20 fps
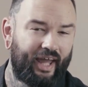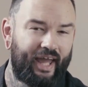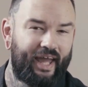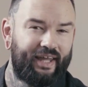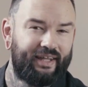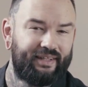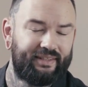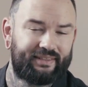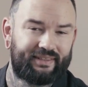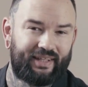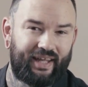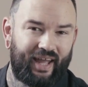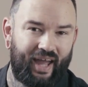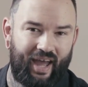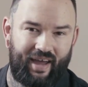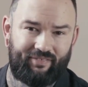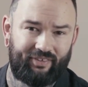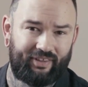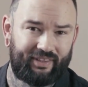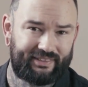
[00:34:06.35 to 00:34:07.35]
and they
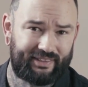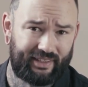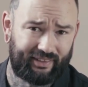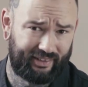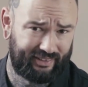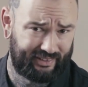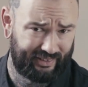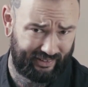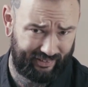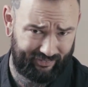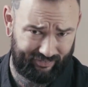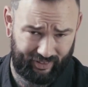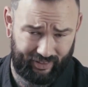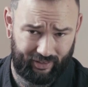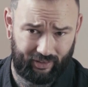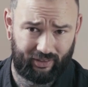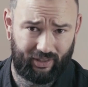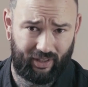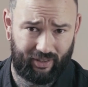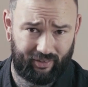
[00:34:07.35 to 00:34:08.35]
haven't exactly delivered
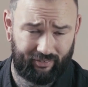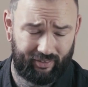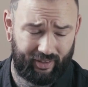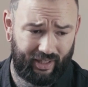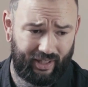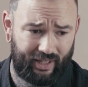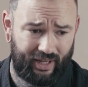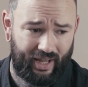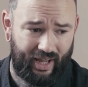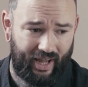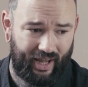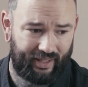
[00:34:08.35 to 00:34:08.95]
a lot on it.